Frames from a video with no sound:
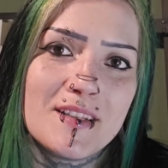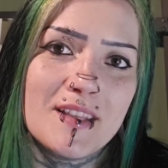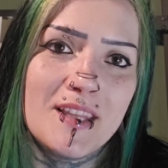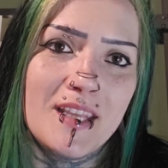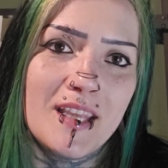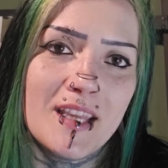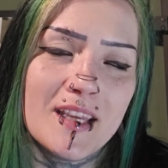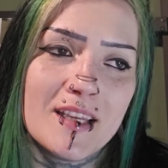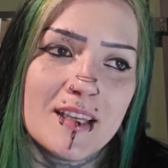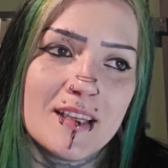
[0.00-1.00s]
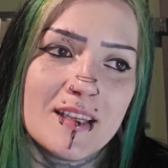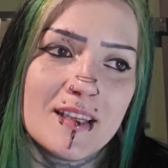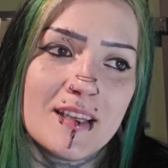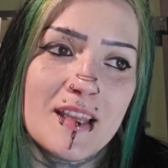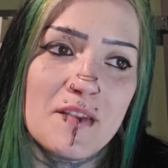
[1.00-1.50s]
the
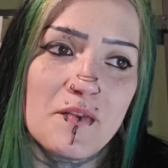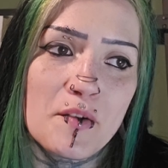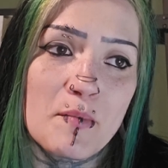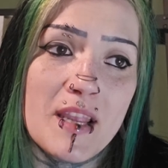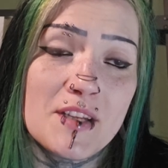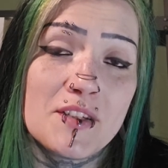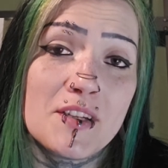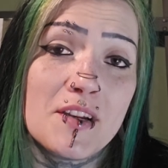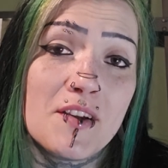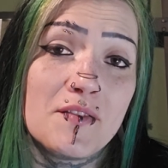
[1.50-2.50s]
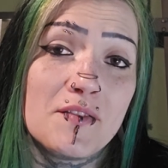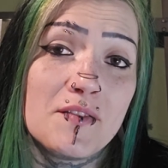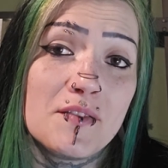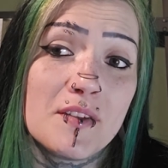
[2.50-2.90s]
information enough